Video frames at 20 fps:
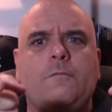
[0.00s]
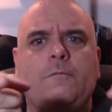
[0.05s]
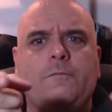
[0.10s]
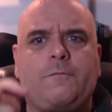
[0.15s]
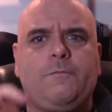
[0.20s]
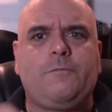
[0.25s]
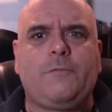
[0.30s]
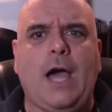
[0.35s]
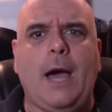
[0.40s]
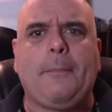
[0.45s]

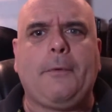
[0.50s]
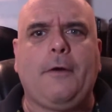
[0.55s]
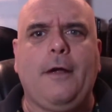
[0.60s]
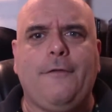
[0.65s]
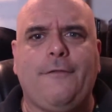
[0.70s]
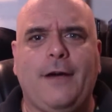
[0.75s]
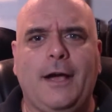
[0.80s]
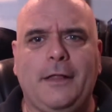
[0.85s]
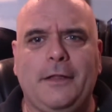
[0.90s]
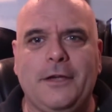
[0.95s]

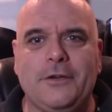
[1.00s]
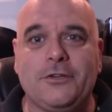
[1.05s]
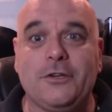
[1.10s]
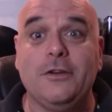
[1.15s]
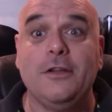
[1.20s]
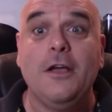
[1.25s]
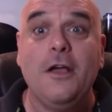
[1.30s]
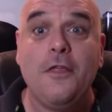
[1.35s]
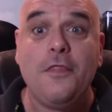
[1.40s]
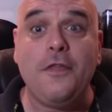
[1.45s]
copyright
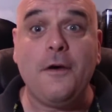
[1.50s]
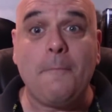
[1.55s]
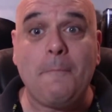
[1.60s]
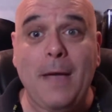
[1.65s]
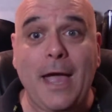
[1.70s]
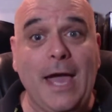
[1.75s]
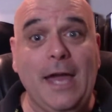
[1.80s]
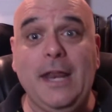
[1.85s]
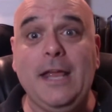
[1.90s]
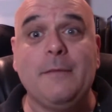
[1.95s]
violation. The
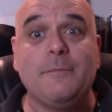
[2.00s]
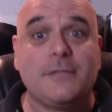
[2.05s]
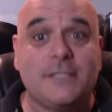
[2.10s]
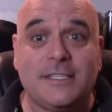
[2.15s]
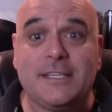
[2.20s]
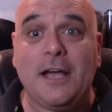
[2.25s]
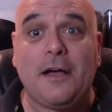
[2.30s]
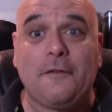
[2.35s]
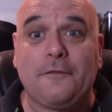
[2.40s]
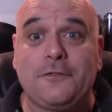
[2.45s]
man
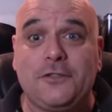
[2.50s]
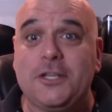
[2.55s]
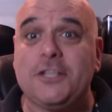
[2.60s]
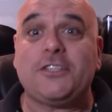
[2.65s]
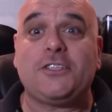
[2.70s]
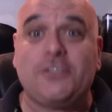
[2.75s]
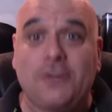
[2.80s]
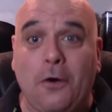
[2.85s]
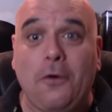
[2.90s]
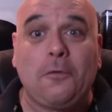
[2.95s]
himself
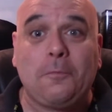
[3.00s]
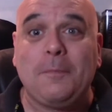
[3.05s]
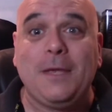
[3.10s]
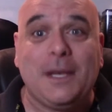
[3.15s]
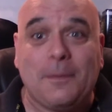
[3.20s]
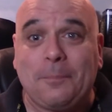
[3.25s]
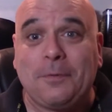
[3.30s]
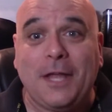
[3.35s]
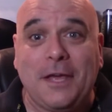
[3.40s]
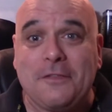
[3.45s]
just told me
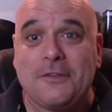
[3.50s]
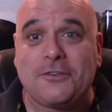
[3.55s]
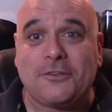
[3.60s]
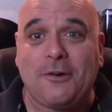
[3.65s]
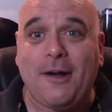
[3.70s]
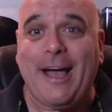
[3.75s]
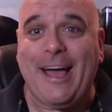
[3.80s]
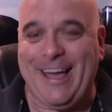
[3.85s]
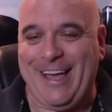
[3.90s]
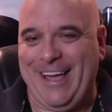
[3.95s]
to play the
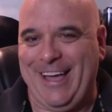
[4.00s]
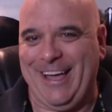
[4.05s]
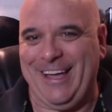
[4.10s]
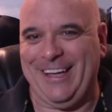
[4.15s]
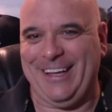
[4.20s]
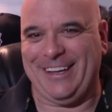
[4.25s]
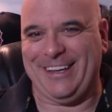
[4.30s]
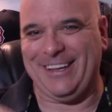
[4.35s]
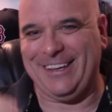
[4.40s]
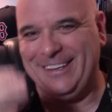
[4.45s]

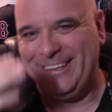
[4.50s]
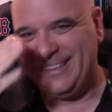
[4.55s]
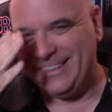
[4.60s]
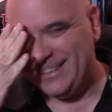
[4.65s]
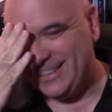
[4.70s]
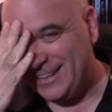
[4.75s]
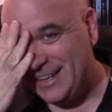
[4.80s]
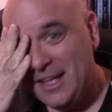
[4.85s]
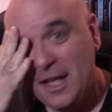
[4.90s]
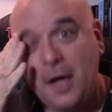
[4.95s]
track.
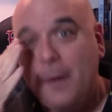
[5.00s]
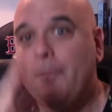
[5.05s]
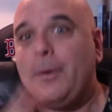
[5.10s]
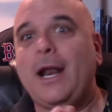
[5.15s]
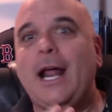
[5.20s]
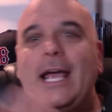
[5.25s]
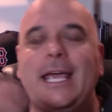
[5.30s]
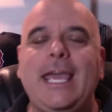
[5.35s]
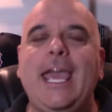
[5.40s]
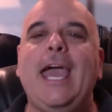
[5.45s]
But
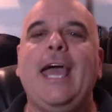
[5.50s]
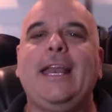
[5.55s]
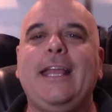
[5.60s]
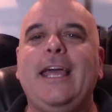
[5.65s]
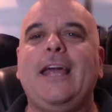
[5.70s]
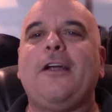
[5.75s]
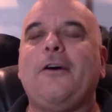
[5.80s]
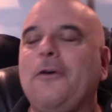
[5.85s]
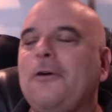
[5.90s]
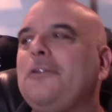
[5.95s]
I can't
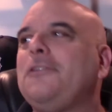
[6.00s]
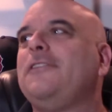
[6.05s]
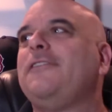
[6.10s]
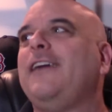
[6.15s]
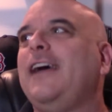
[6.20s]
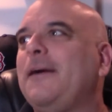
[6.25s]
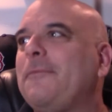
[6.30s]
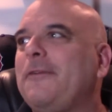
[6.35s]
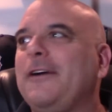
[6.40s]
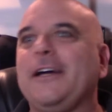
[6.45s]
get a hold of
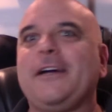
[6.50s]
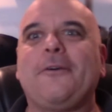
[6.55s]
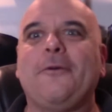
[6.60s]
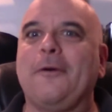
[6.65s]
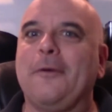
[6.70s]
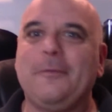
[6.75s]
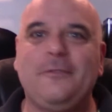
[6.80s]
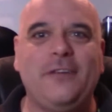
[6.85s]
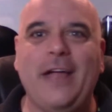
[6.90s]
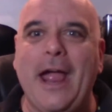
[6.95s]
Amric
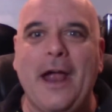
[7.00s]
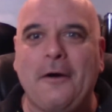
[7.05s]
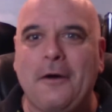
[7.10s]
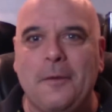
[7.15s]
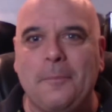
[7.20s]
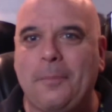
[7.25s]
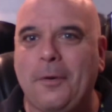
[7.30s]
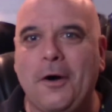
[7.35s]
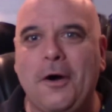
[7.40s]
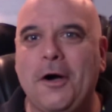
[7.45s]
or
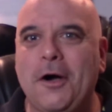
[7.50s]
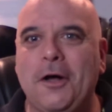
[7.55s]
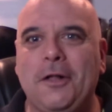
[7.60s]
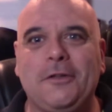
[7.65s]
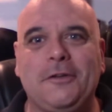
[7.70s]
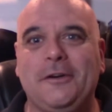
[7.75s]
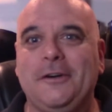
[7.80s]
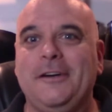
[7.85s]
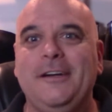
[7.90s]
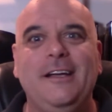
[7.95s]
Aaron
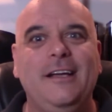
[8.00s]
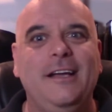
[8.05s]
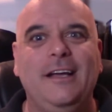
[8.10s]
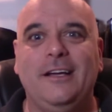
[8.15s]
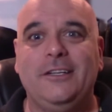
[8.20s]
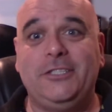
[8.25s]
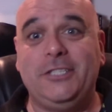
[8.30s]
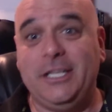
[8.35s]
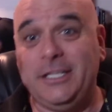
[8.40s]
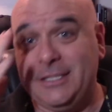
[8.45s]
Paul or
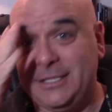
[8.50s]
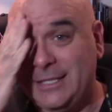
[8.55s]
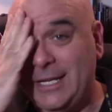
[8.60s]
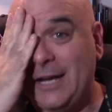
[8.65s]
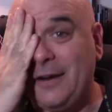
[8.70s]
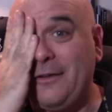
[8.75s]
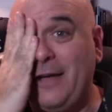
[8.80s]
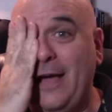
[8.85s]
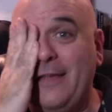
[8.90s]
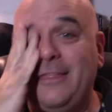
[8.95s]
Jesus.
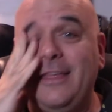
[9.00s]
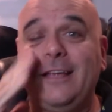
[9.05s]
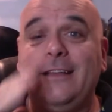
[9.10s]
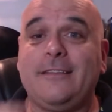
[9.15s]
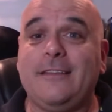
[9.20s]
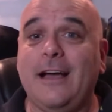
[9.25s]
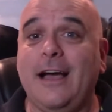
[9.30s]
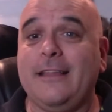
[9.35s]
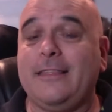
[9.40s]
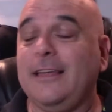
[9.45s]
I think
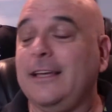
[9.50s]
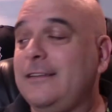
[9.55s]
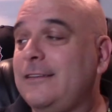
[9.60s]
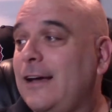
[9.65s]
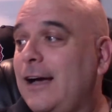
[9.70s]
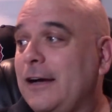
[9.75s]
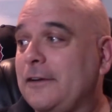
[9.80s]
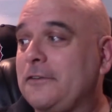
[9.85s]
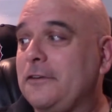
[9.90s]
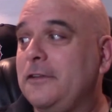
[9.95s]

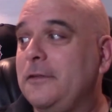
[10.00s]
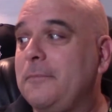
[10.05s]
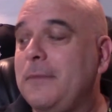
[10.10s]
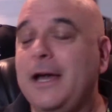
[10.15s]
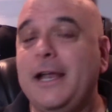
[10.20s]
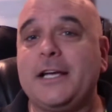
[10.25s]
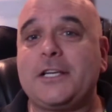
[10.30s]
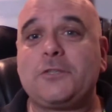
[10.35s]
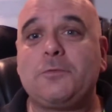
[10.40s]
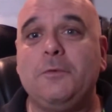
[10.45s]
Doctor and the
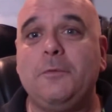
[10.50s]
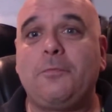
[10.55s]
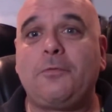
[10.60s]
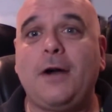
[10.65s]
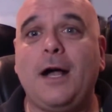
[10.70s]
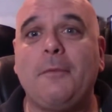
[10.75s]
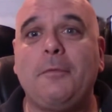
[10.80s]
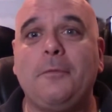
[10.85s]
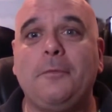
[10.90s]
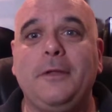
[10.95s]
Medics would
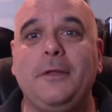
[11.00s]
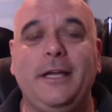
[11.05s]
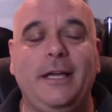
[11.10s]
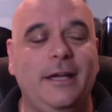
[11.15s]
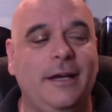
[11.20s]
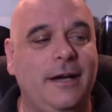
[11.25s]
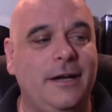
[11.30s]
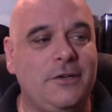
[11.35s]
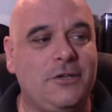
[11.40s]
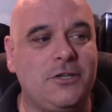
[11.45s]
probably
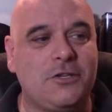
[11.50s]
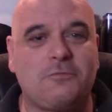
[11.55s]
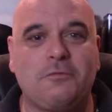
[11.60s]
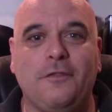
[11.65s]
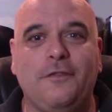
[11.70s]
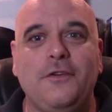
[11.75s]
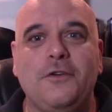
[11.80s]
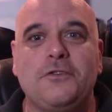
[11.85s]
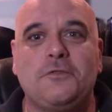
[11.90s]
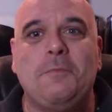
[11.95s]
just
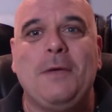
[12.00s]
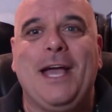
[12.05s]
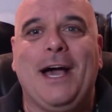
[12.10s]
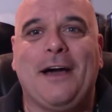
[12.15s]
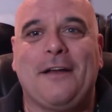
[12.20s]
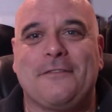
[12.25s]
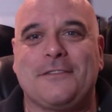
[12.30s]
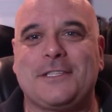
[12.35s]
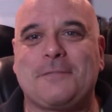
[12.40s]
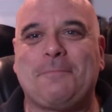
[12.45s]
refuse me out
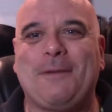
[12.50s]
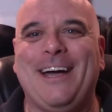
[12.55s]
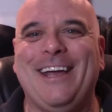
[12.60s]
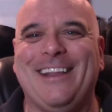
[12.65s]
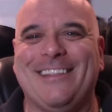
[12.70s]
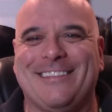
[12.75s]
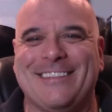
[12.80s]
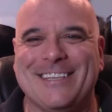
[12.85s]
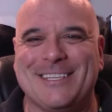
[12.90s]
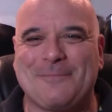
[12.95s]
of spite
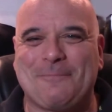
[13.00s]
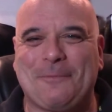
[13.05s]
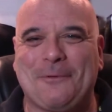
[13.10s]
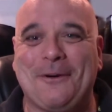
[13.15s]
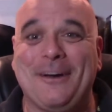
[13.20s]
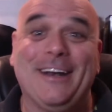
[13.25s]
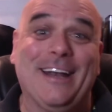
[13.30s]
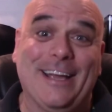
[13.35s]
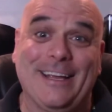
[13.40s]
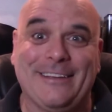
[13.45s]
at this
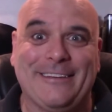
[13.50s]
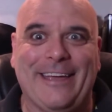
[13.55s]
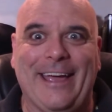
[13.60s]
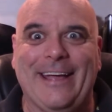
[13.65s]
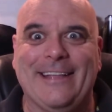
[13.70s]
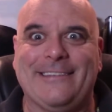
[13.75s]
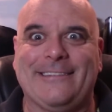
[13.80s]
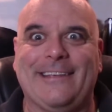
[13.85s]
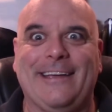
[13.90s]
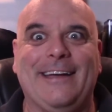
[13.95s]
point. I
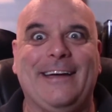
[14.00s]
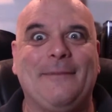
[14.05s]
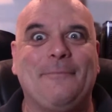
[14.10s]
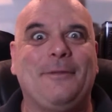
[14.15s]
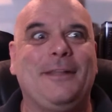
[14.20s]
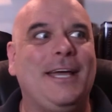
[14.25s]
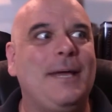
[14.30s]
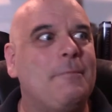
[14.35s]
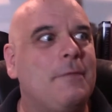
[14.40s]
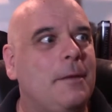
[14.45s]
can't say I
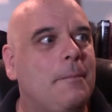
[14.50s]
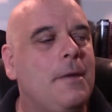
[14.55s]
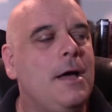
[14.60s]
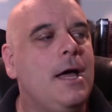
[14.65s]
blame them.